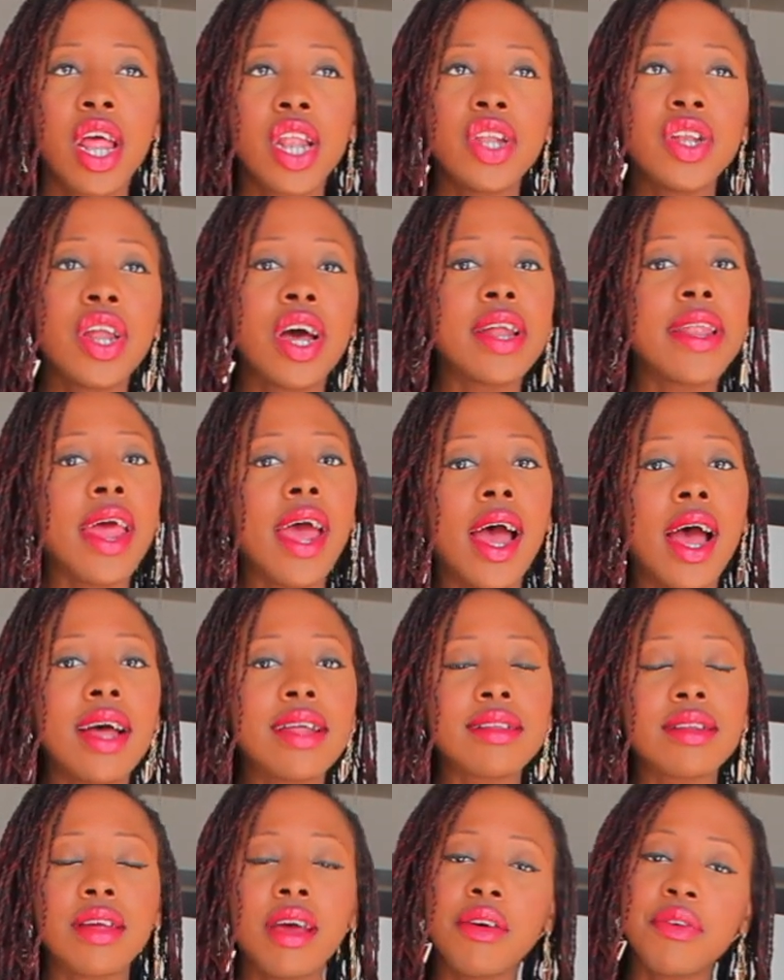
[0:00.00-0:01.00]
not
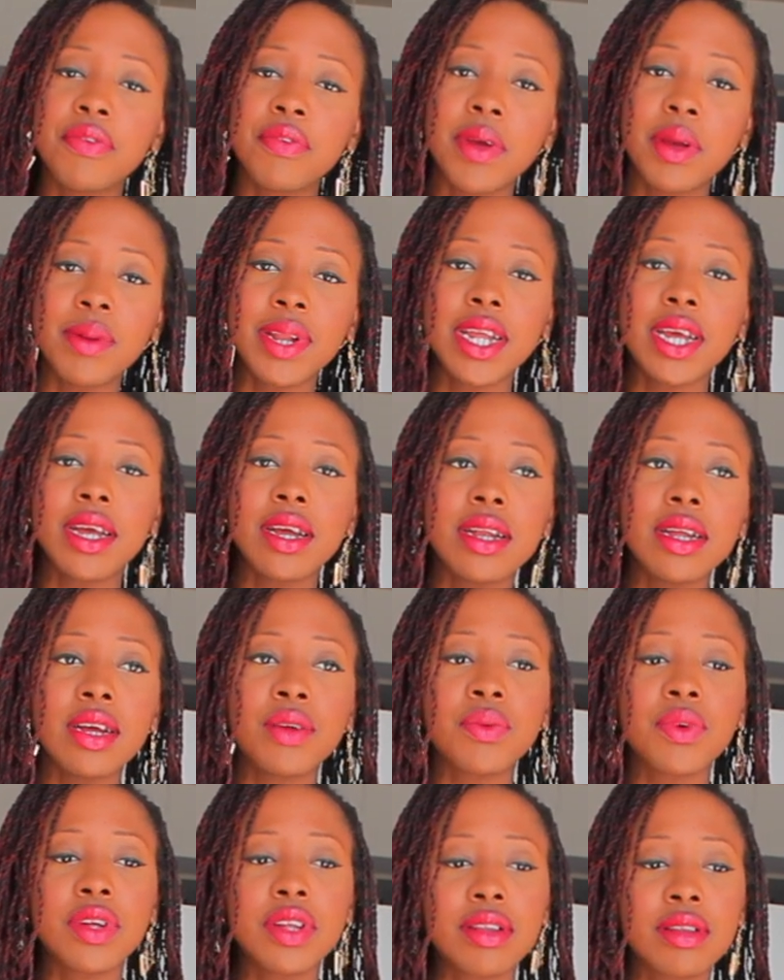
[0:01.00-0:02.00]
as feminine,
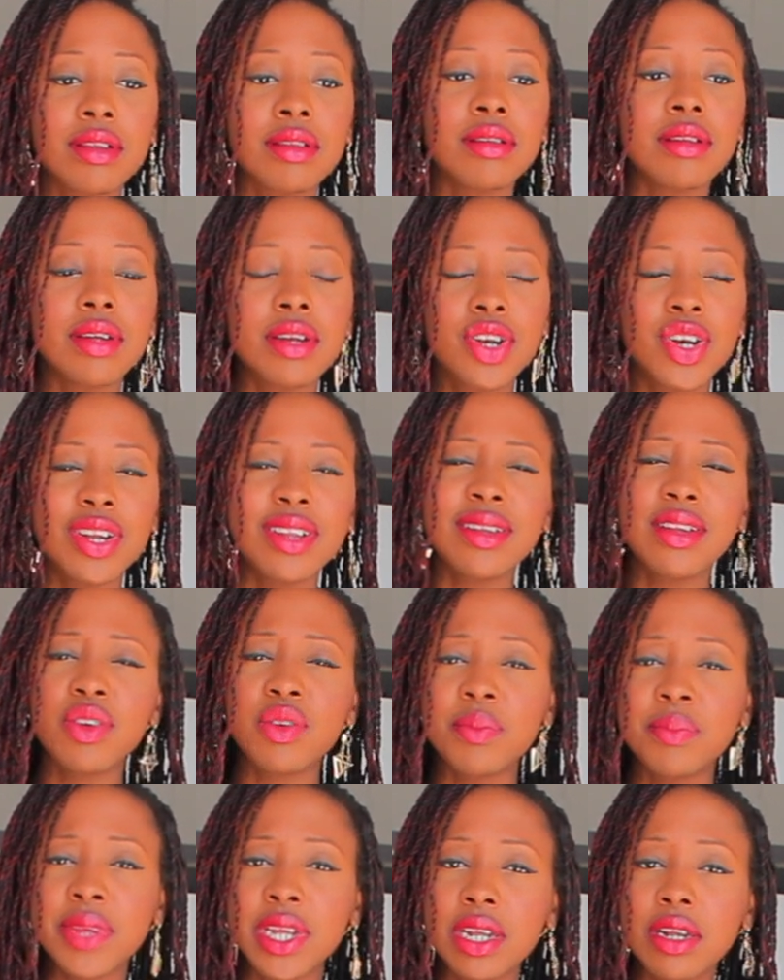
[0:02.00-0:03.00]
it was just in
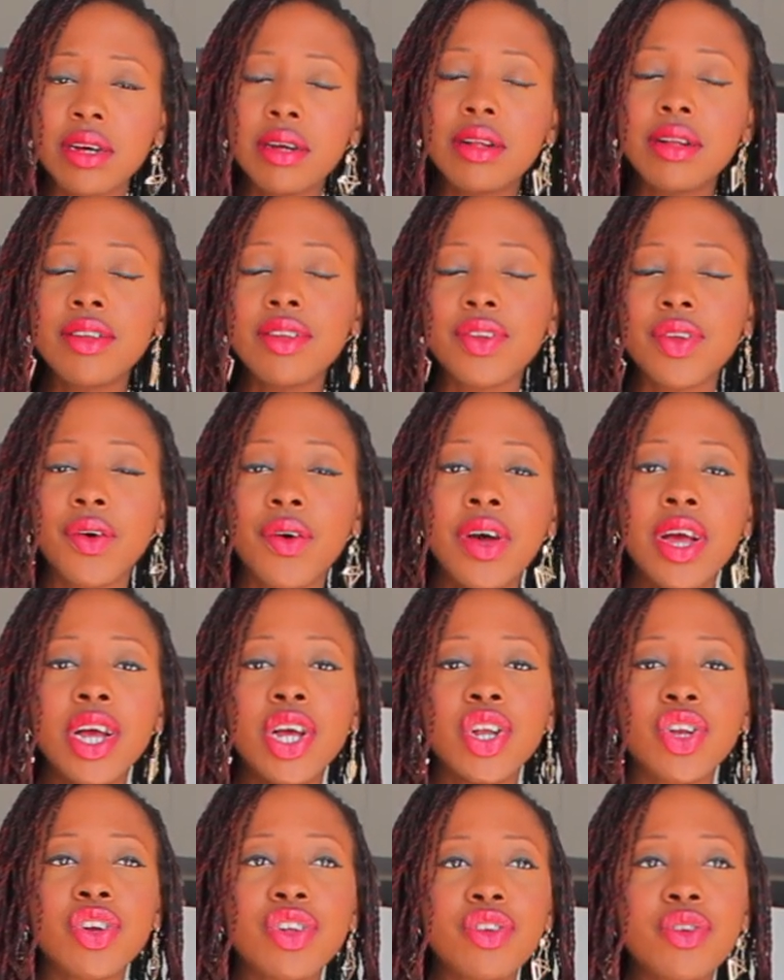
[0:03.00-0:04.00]
the middle, so
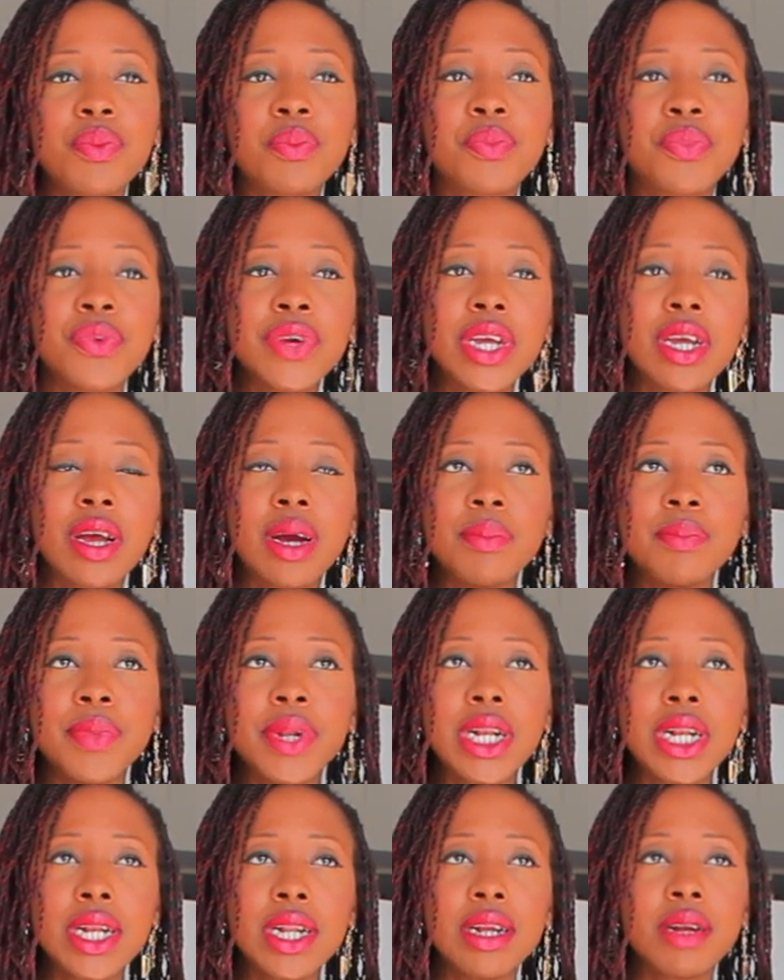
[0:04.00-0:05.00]
just to bring up
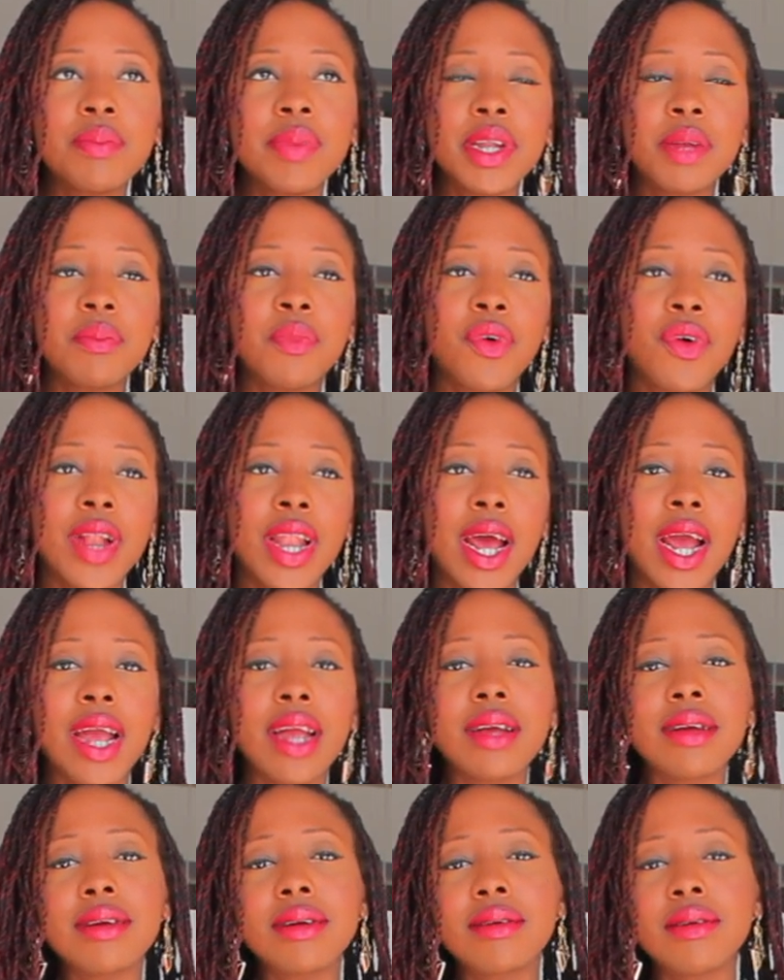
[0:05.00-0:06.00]
a little bit more
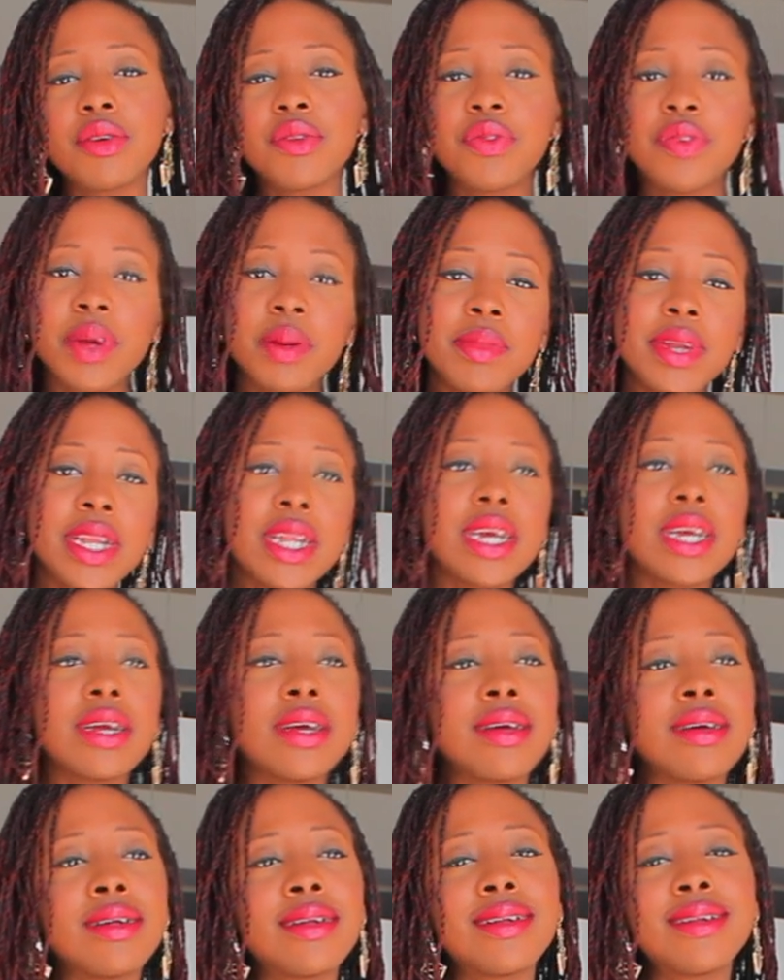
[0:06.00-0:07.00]
like
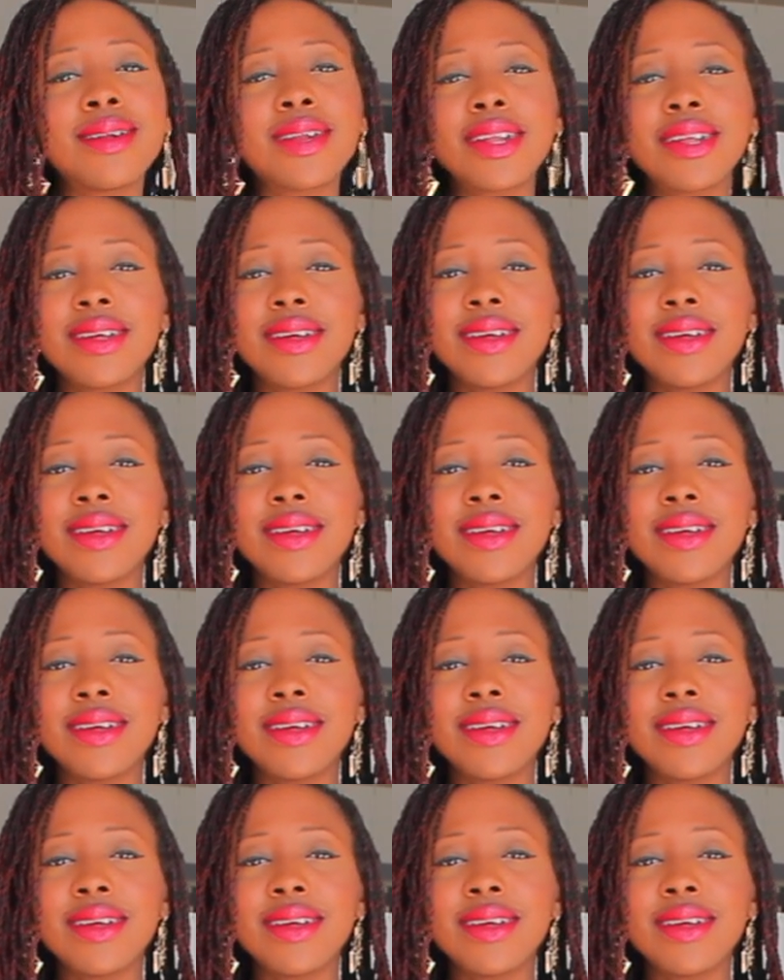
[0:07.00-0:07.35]
feminine